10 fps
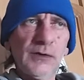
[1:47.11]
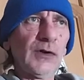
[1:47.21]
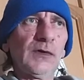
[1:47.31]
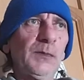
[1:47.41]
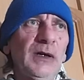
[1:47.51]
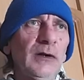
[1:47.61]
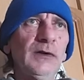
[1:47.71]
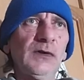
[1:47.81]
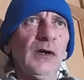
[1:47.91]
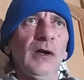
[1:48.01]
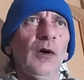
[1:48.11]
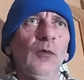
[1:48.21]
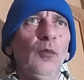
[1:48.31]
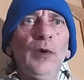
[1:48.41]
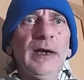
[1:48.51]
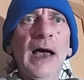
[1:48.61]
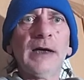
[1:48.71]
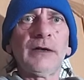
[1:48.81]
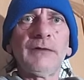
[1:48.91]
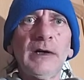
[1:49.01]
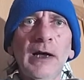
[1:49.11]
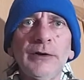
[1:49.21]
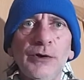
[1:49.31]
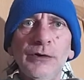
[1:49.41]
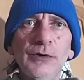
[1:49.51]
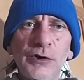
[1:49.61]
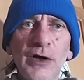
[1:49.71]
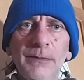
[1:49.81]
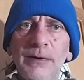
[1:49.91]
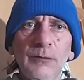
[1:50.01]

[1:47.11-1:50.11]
just because we had a relationship